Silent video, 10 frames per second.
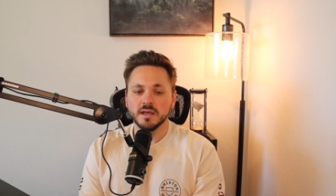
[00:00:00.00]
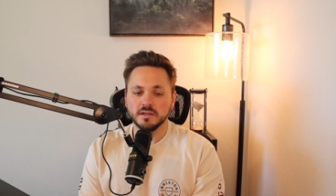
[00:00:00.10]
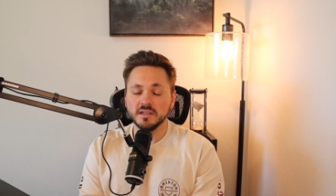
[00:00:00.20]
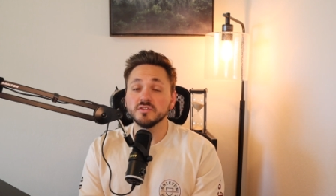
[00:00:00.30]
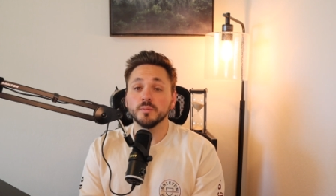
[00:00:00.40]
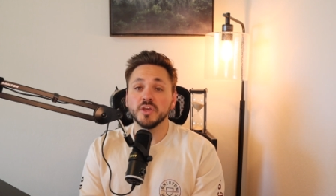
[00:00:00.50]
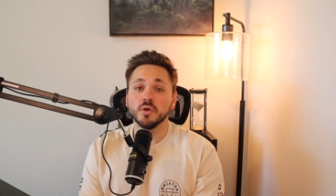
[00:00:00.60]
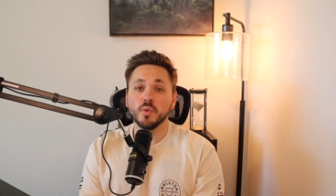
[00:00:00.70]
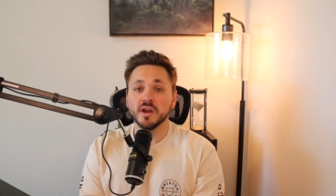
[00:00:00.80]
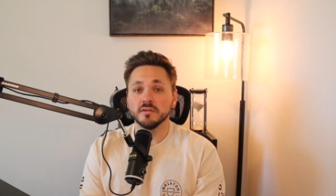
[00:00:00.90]
need to be
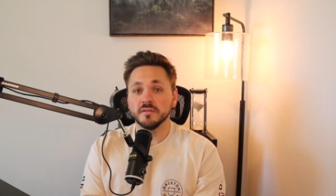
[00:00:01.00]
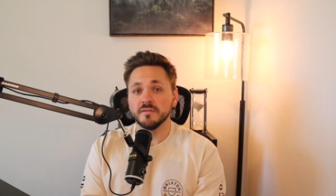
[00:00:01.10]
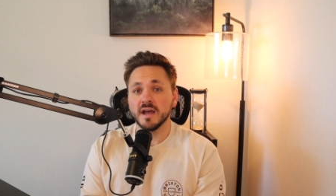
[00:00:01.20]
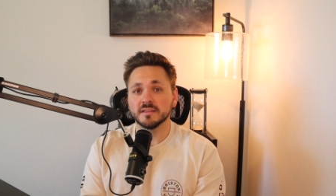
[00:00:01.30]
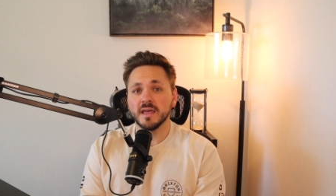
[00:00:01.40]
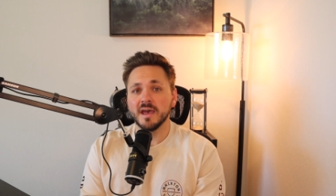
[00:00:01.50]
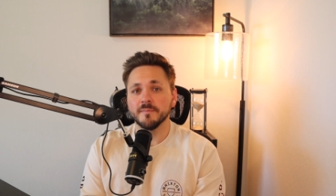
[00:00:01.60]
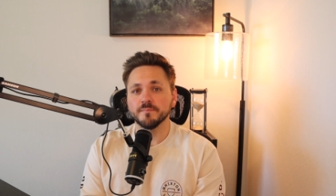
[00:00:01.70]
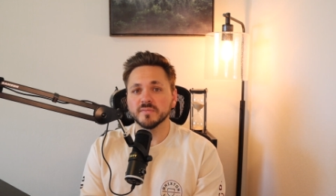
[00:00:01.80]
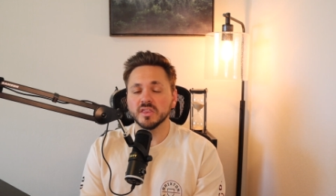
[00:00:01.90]
aware of the fact
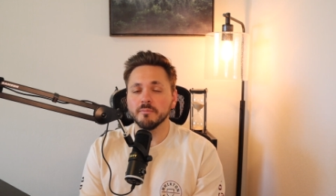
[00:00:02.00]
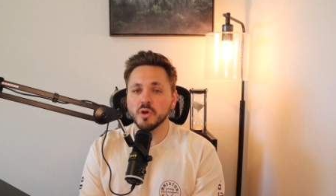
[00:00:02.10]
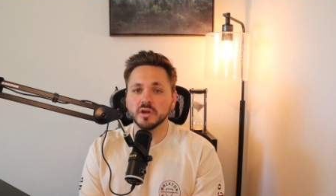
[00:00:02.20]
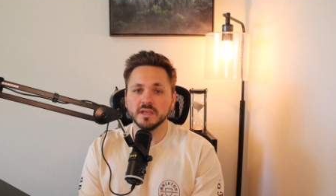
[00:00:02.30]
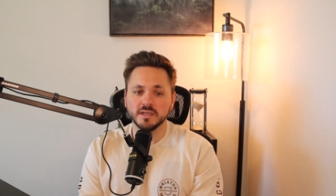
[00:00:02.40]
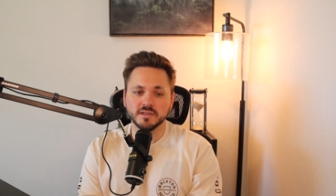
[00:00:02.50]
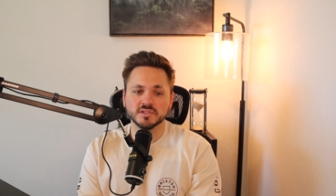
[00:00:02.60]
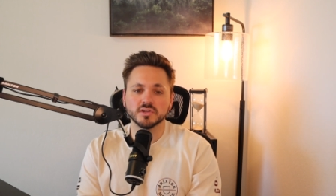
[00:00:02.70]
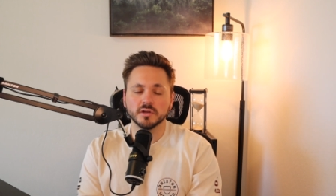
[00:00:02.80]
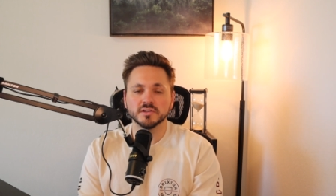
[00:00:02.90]
that the market is
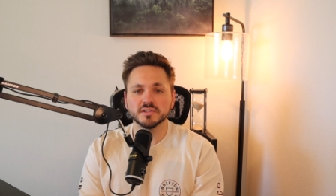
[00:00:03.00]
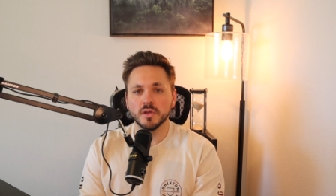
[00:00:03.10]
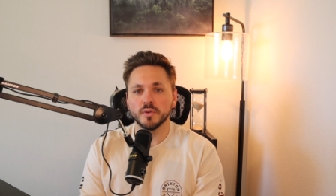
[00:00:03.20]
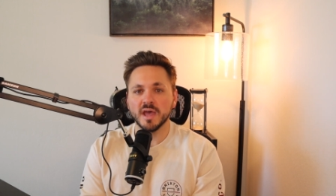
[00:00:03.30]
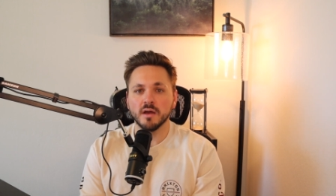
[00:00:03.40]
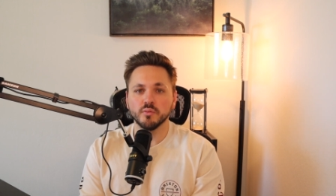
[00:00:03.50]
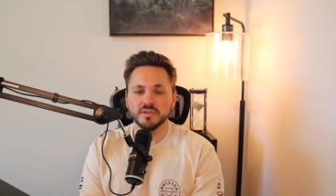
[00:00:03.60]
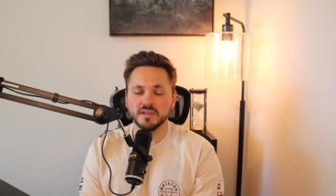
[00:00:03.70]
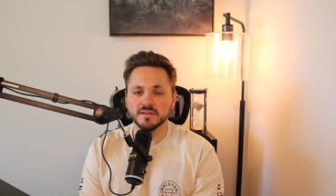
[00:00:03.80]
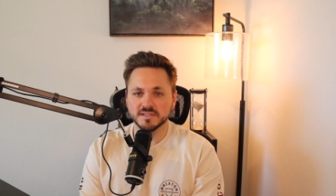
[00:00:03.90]
starting to slow down
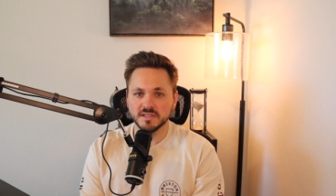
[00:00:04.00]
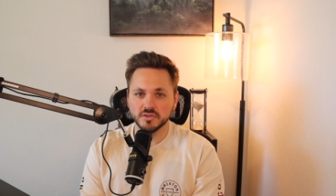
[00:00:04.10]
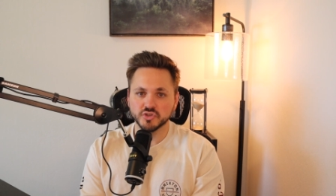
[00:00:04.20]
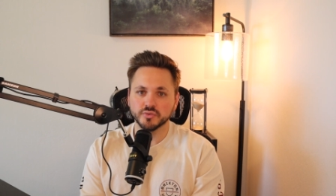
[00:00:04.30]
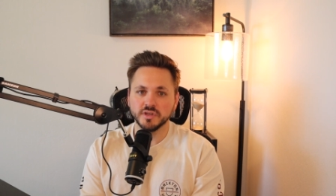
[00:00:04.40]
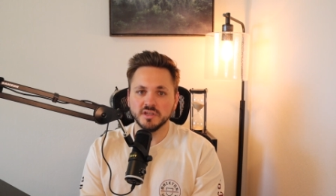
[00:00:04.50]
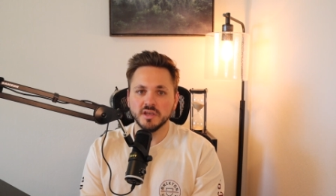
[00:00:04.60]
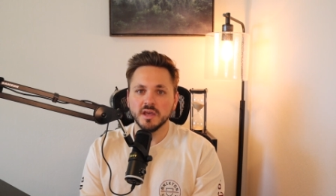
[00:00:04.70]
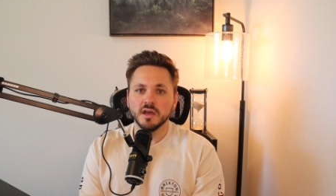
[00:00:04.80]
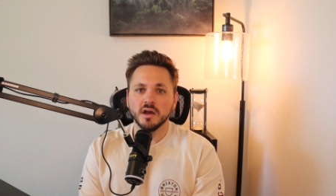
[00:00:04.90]
within this industry
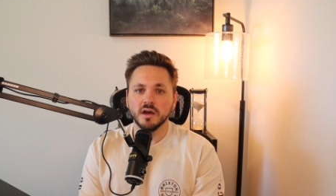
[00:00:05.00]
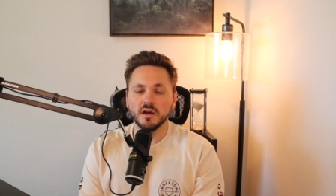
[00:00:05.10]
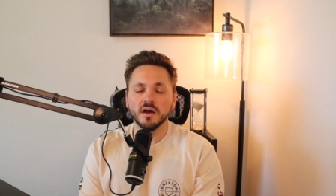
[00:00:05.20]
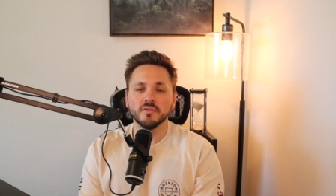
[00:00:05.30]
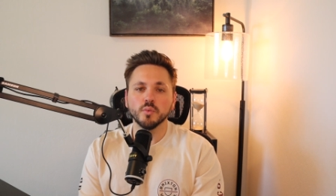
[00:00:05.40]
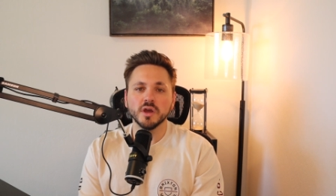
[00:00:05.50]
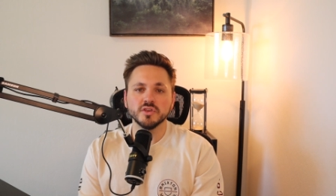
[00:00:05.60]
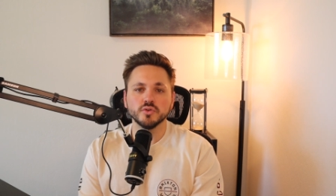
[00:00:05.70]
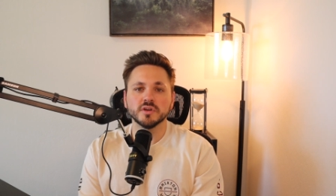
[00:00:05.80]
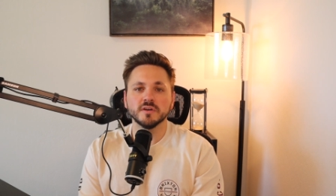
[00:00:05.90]
of what
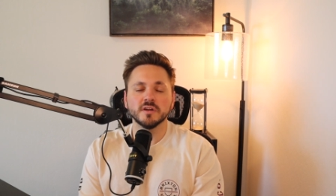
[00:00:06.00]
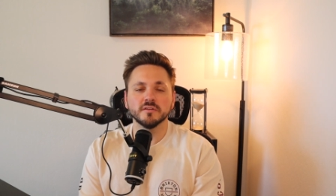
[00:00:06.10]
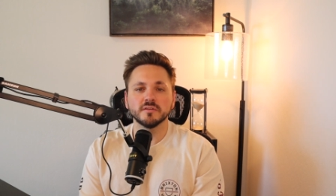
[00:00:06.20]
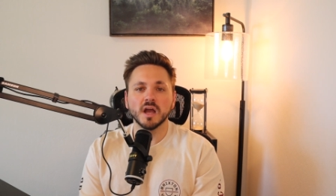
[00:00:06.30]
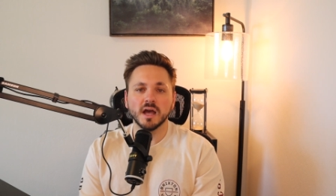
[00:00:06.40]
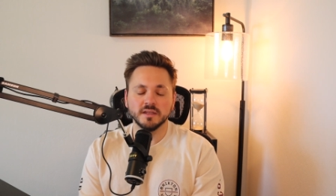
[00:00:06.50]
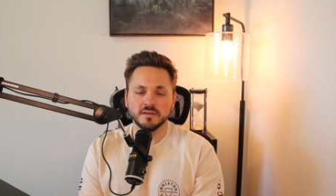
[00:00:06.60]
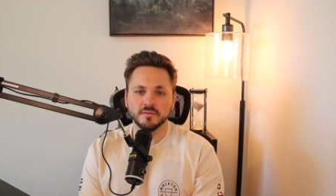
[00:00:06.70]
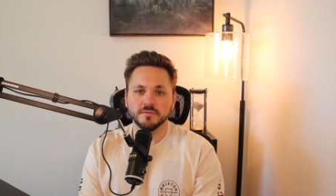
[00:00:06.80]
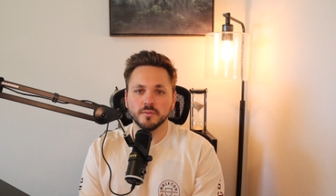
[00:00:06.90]
you could have
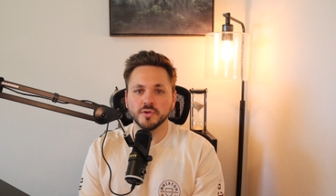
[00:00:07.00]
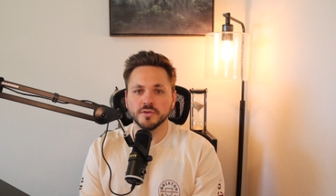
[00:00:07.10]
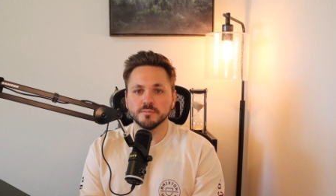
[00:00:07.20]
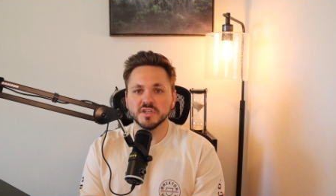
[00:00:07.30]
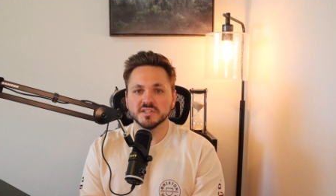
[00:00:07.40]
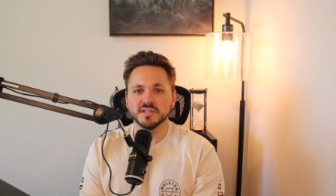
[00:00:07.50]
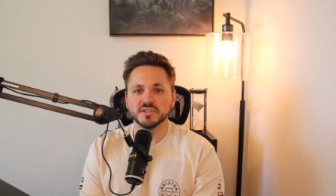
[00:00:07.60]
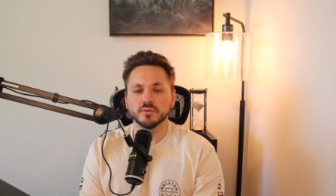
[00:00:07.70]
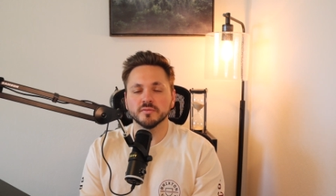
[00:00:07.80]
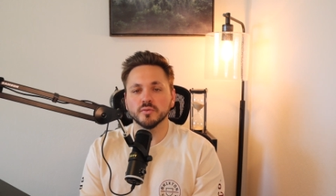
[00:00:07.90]
gotten for your business
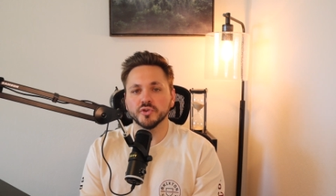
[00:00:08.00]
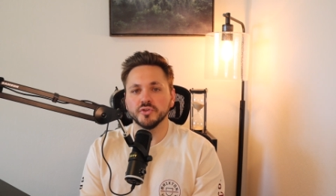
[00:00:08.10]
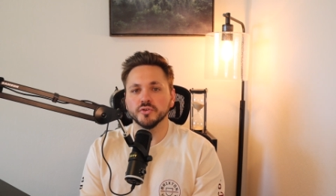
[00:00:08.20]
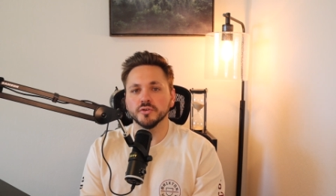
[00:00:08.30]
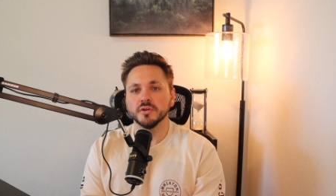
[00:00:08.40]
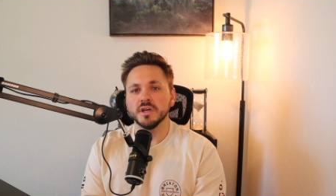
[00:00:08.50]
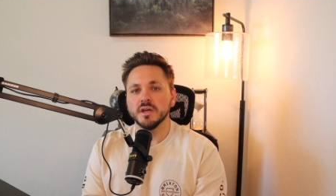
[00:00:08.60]
or for your